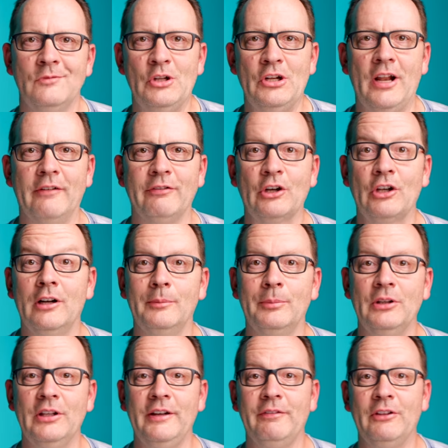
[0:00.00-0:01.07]
You're never going to
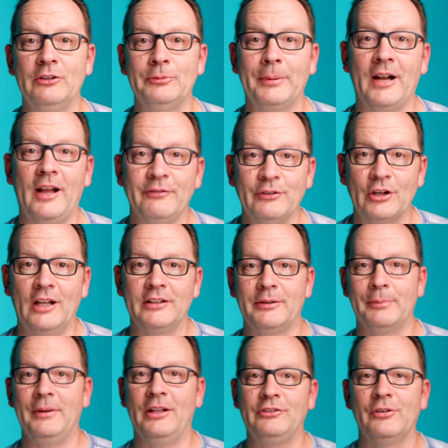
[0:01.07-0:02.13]
believe this, but I forgot
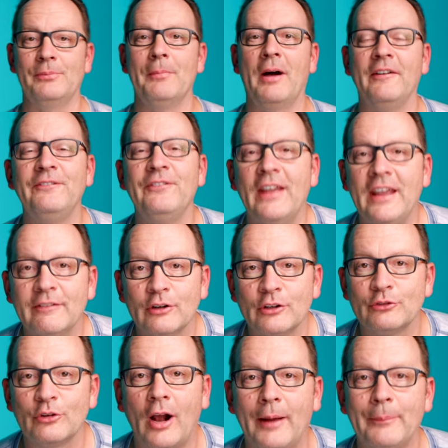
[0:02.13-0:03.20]
to mention my favorite
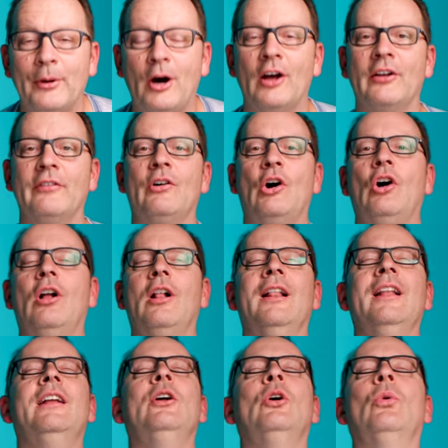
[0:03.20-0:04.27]
tripod of all.
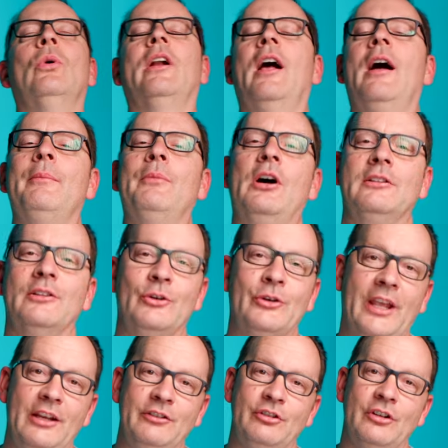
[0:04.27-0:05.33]
When I'm on
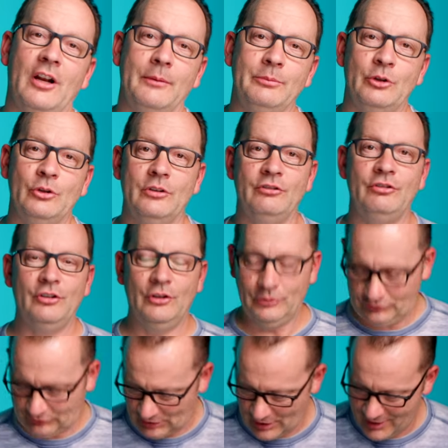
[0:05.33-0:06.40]
location, I'm doing
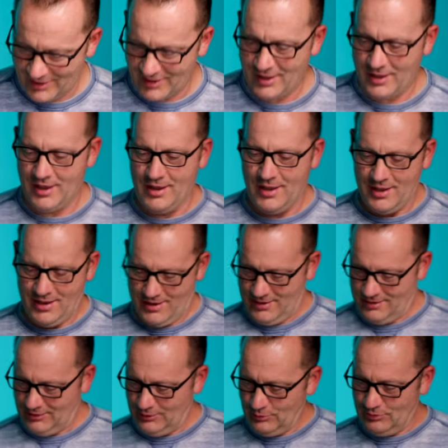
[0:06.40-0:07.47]
shoots.
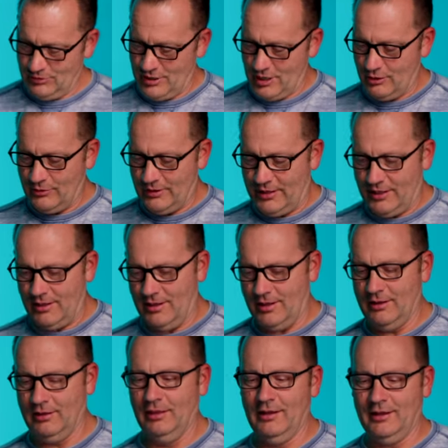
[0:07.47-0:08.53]
You know it.
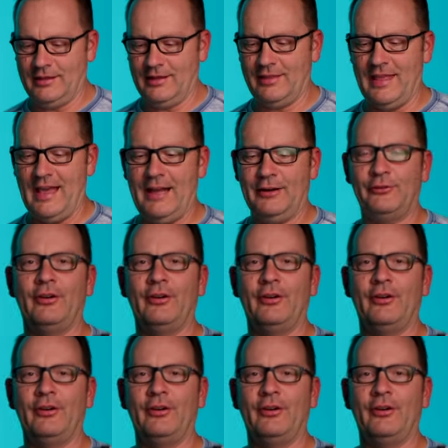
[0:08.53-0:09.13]
Look at that